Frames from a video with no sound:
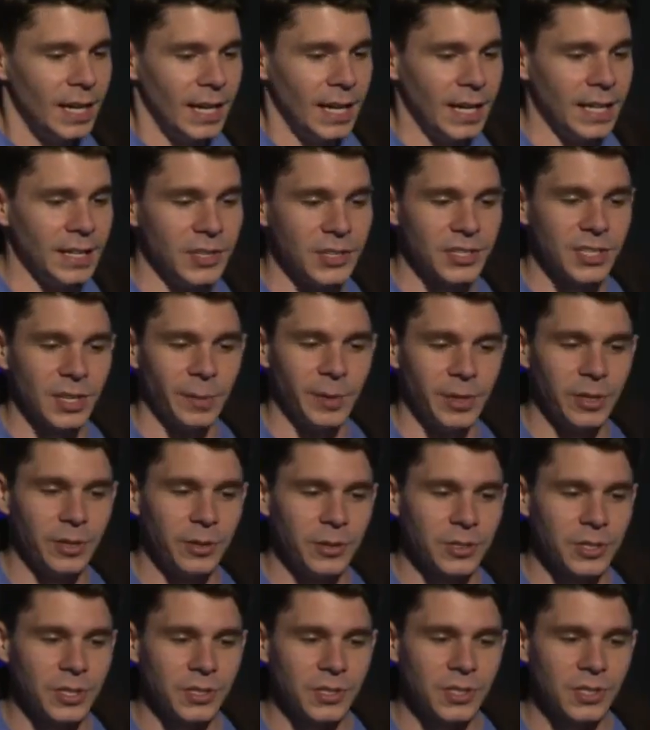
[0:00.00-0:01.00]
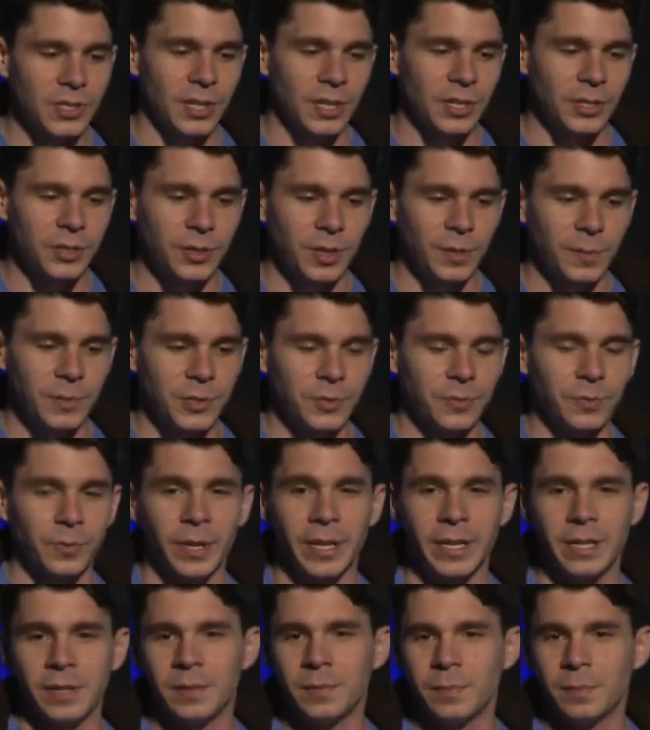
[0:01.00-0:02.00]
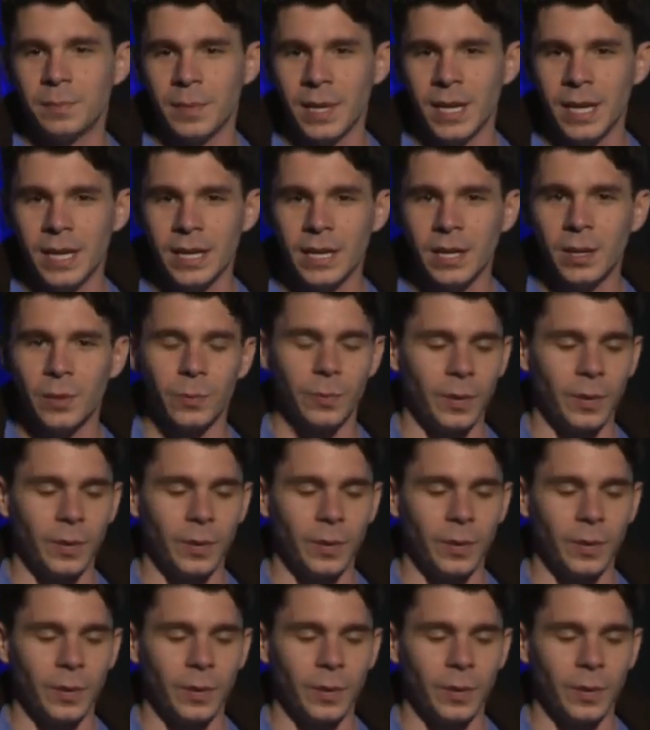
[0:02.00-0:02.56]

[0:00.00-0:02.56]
And some of those install scripts may